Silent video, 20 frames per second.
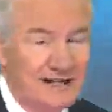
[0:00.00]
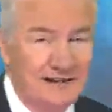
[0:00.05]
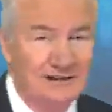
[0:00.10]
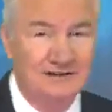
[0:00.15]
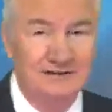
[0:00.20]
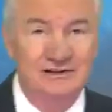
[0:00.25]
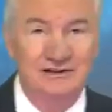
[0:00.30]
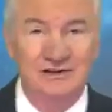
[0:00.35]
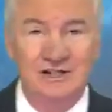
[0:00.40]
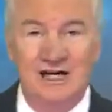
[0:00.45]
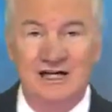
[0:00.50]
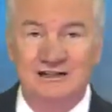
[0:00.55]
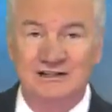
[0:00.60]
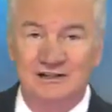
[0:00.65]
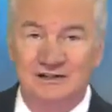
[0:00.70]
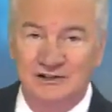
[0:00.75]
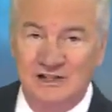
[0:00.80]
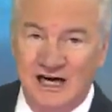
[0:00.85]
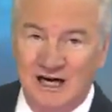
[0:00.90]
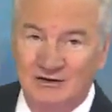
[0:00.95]
day. Good
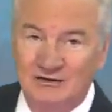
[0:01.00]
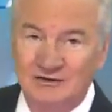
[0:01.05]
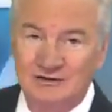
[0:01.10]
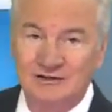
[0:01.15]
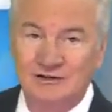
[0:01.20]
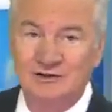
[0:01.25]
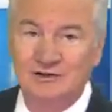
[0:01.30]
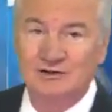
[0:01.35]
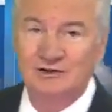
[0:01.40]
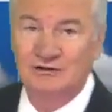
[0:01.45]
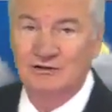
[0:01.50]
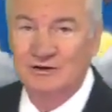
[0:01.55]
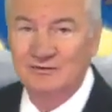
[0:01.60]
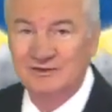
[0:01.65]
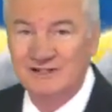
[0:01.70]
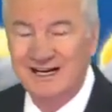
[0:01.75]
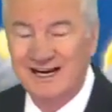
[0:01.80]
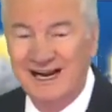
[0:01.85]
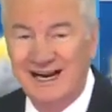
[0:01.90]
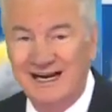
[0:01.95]
chance of showers and
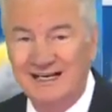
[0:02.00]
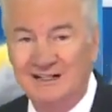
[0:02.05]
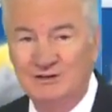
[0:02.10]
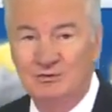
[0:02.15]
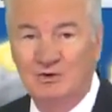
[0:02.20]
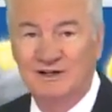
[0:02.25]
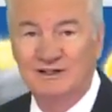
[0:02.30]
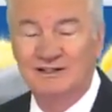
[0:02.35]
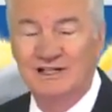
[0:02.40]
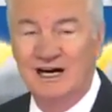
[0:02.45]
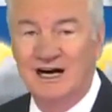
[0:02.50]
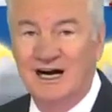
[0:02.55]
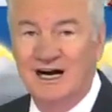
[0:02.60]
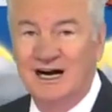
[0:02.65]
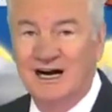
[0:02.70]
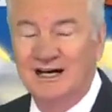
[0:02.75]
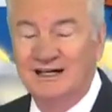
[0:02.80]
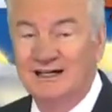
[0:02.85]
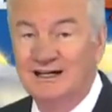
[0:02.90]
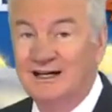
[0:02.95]
storms, 81 the
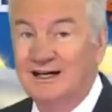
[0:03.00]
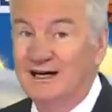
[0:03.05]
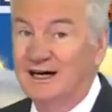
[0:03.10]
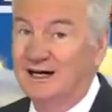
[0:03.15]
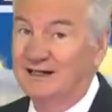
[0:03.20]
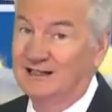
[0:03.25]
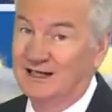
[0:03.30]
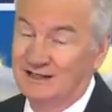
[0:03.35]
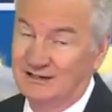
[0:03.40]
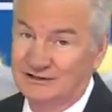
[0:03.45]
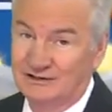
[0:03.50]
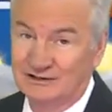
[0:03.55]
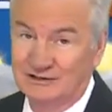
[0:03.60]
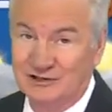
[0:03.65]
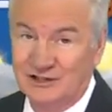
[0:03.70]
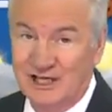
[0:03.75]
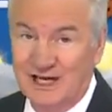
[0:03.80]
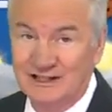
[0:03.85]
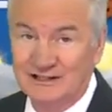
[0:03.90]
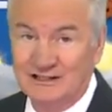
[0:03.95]
high. Another good
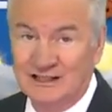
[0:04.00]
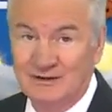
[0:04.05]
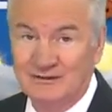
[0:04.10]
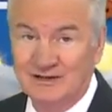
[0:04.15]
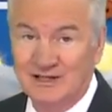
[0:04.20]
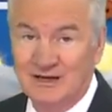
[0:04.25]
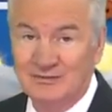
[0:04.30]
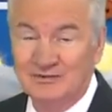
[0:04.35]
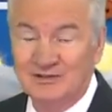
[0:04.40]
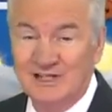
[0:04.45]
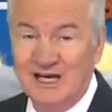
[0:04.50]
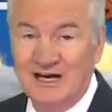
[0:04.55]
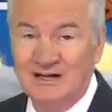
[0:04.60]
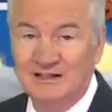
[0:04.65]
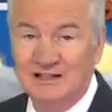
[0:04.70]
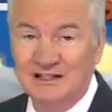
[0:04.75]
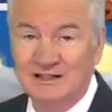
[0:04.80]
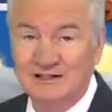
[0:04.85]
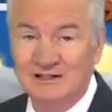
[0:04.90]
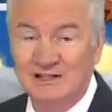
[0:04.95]
chance coming up
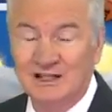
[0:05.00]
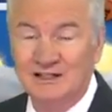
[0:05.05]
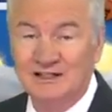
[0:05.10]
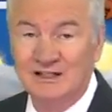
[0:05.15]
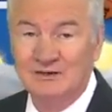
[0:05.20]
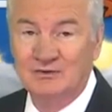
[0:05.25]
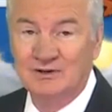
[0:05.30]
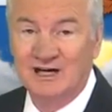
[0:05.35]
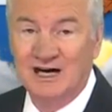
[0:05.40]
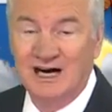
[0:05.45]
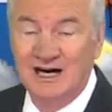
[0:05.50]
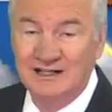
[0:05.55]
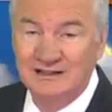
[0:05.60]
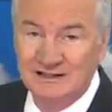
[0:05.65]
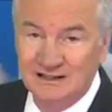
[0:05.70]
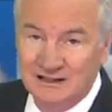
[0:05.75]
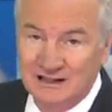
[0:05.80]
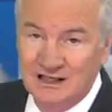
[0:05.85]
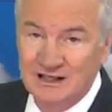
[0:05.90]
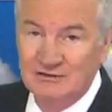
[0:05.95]
Saturday and Sunday with highs
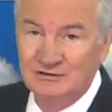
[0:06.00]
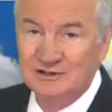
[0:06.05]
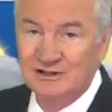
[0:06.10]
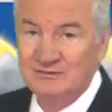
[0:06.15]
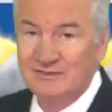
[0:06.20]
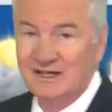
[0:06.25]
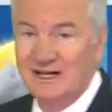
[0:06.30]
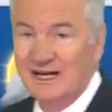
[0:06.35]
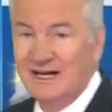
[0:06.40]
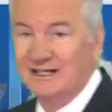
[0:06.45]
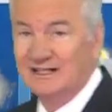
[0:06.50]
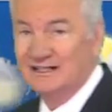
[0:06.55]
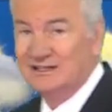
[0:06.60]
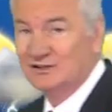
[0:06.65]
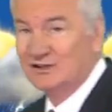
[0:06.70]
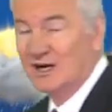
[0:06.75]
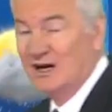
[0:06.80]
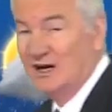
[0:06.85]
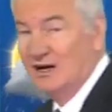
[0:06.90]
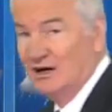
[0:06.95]
in low to mid
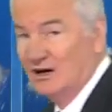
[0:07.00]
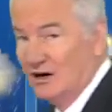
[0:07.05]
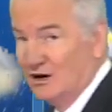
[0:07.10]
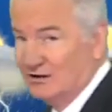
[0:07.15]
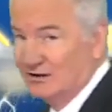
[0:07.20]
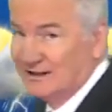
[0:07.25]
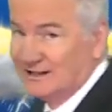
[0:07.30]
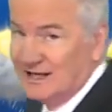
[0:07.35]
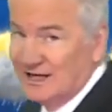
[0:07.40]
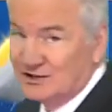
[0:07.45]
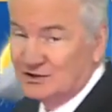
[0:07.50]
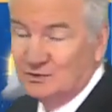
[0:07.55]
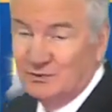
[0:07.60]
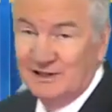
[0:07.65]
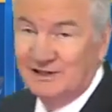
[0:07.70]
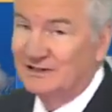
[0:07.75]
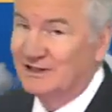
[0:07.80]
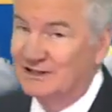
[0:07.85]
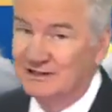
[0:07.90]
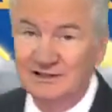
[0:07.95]
80s. Early next
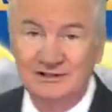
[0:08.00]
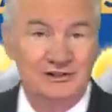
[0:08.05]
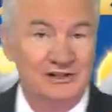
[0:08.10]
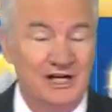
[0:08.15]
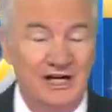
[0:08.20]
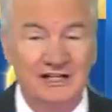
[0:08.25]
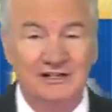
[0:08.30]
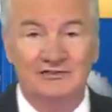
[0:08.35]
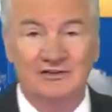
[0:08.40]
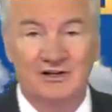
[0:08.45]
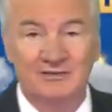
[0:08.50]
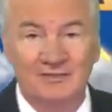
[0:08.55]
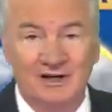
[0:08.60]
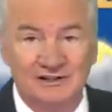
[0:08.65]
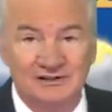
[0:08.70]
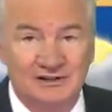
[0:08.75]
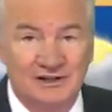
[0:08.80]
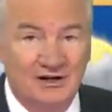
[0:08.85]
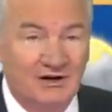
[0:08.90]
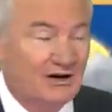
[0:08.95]
week doesn't change very
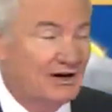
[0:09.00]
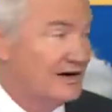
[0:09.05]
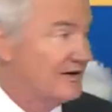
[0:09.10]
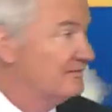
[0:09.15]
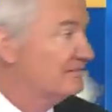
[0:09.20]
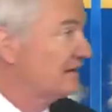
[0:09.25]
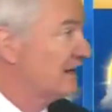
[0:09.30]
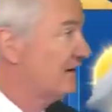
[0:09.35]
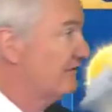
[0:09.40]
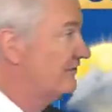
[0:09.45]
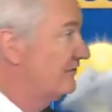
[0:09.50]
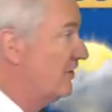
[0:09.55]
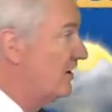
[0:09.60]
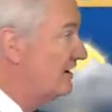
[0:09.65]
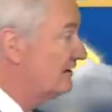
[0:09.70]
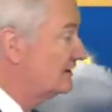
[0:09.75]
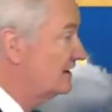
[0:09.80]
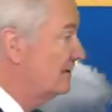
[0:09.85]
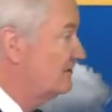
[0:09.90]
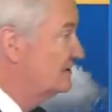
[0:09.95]
much at all.
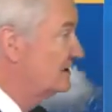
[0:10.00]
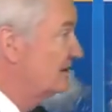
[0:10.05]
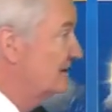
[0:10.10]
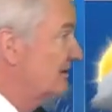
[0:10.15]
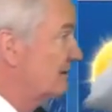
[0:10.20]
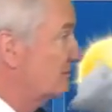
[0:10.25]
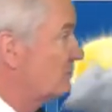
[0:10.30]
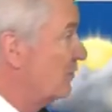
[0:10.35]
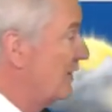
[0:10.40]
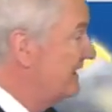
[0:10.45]
Fall comes in on